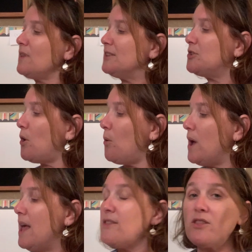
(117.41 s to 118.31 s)
So
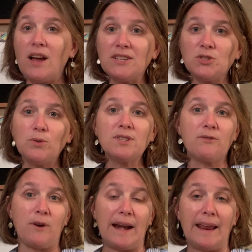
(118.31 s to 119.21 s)
the Lost Tools
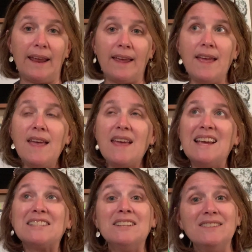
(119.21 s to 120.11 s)
of Writing
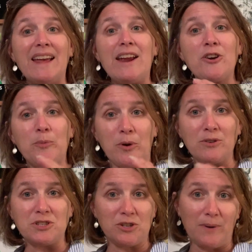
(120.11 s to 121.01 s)
is a layered
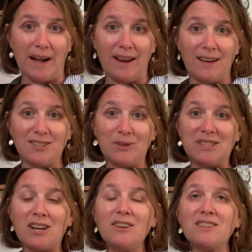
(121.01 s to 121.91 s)
approach to writing. So it
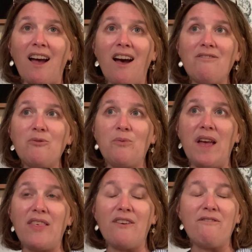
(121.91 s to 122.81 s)
starts off with